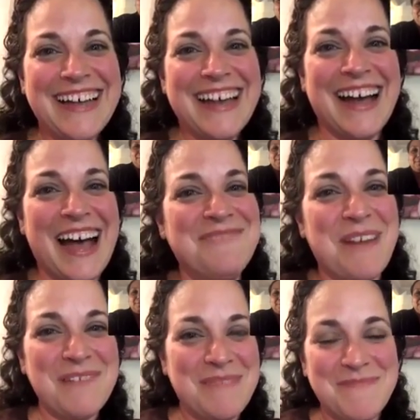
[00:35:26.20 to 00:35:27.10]
I
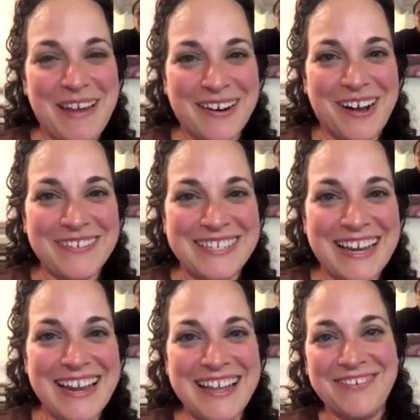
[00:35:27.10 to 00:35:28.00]
might be better off
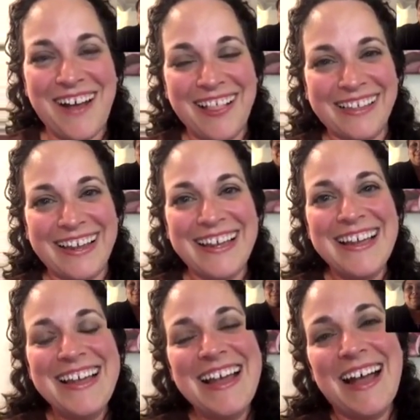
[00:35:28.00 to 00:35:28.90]
staying in Raleigh.
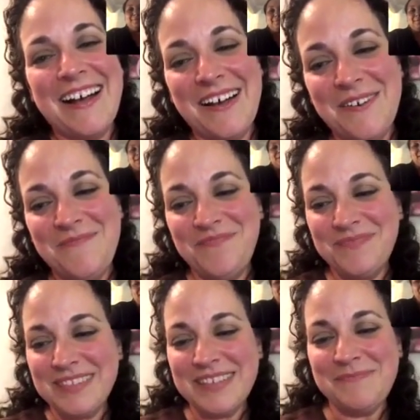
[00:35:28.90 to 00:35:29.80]

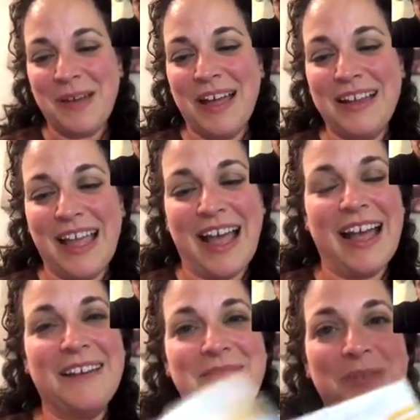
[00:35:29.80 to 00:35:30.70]
But
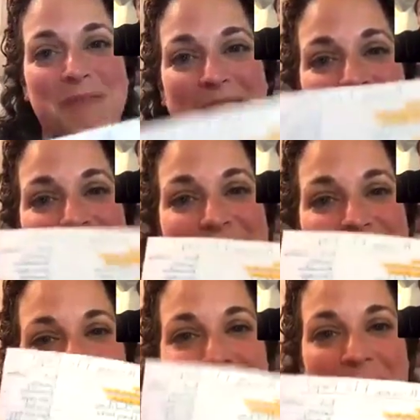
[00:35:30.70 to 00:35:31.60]
yeah, you
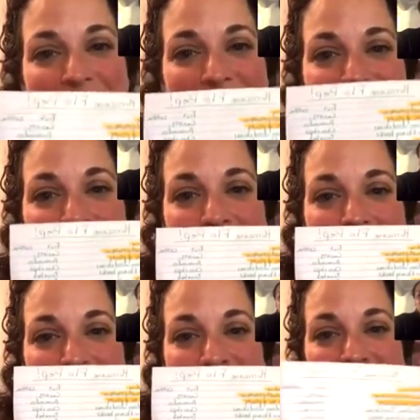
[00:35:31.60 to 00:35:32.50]
were talking about
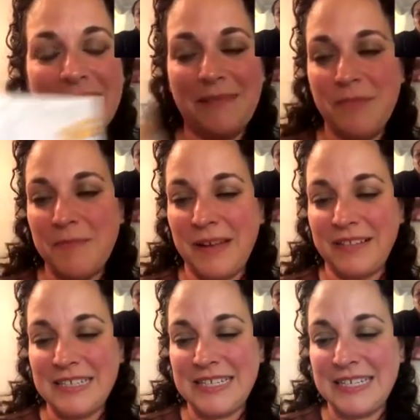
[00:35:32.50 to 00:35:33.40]
tips, and I put my
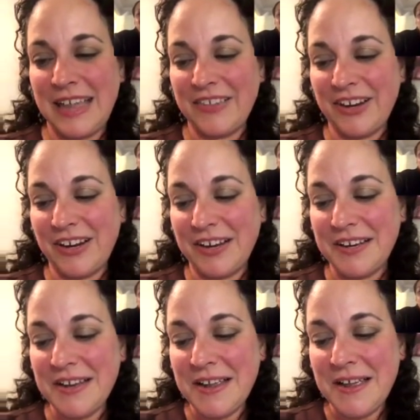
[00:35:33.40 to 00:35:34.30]
list together,
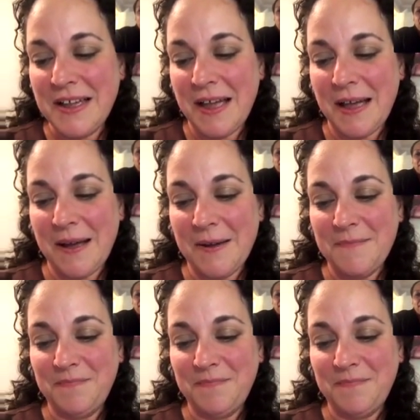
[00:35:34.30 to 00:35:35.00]
and